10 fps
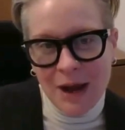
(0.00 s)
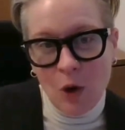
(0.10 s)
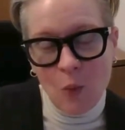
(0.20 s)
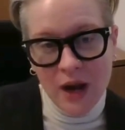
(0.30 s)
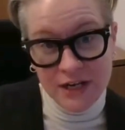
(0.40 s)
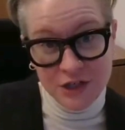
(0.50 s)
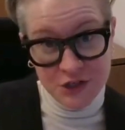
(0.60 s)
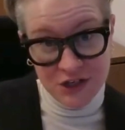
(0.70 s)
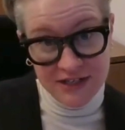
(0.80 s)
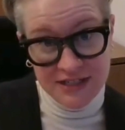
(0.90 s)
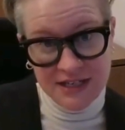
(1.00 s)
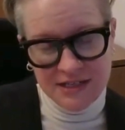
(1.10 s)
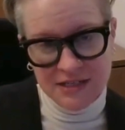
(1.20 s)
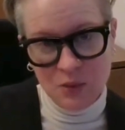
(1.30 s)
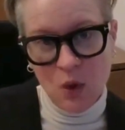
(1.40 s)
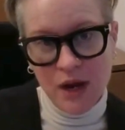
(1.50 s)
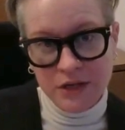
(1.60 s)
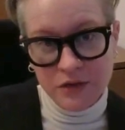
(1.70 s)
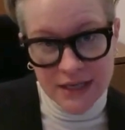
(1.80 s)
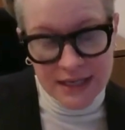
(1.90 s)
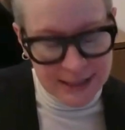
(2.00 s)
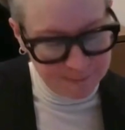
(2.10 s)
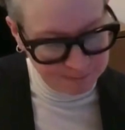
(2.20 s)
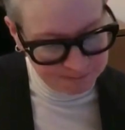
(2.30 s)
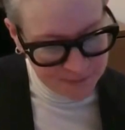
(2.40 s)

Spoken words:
about what insurance is and why you need it.